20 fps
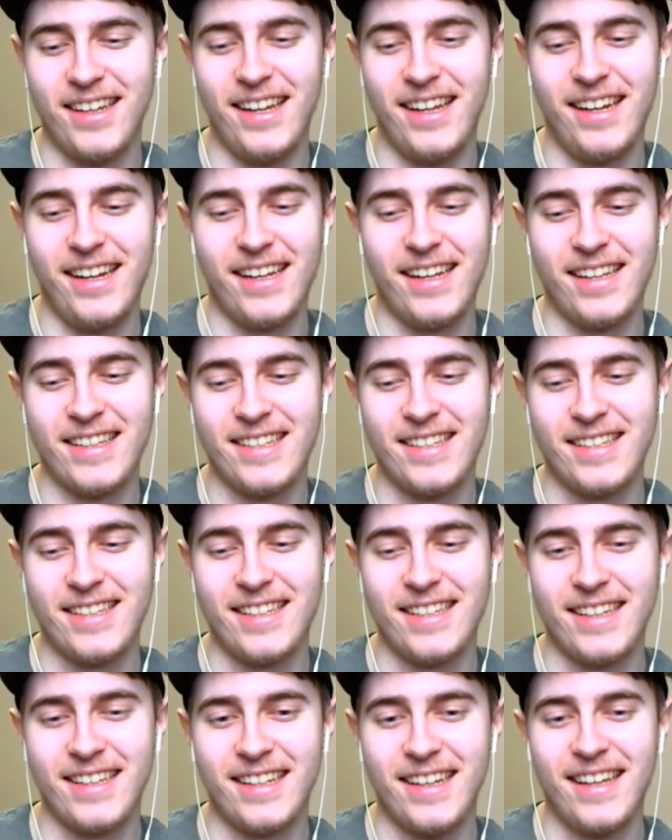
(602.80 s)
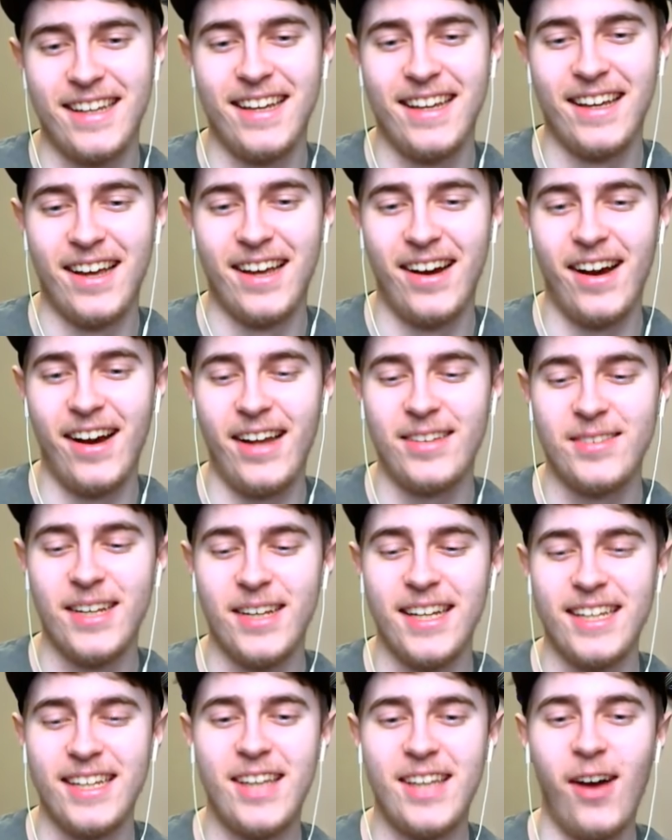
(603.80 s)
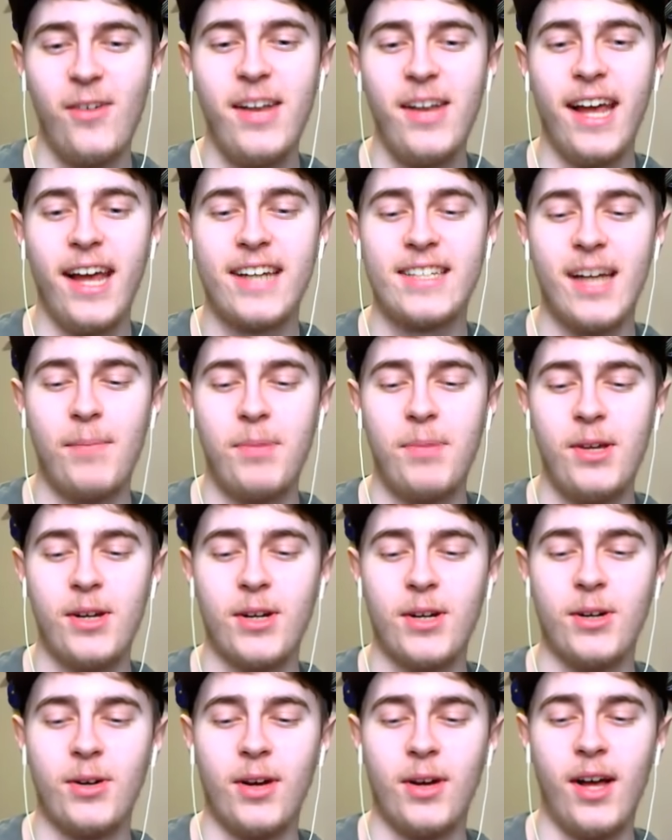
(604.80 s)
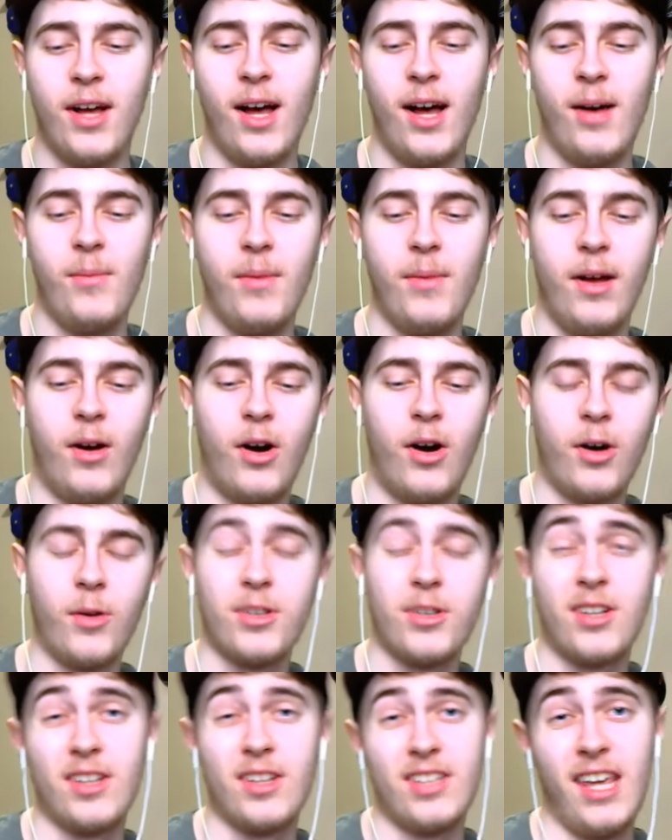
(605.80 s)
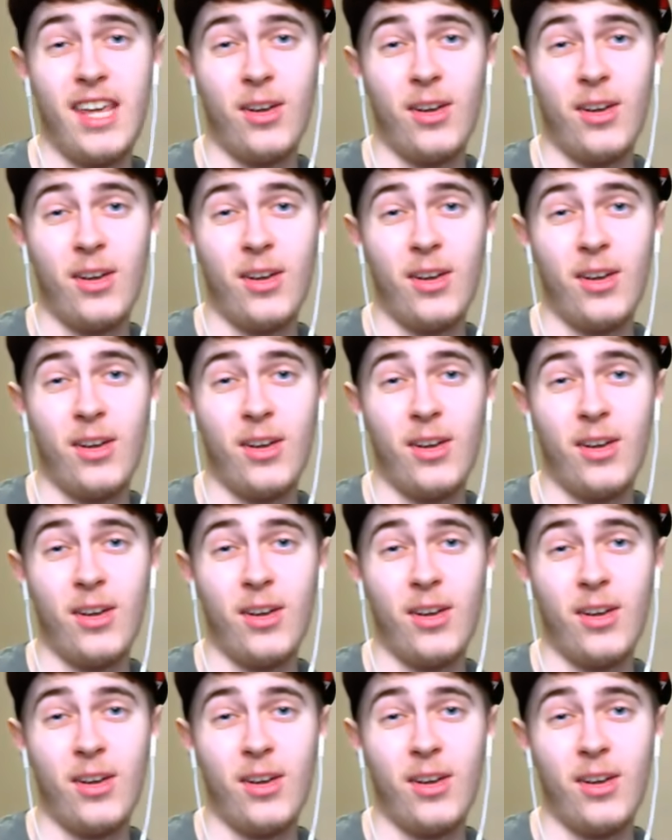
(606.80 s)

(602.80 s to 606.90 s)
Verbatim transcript: is. All right. So next up here, um, Arnold's gonna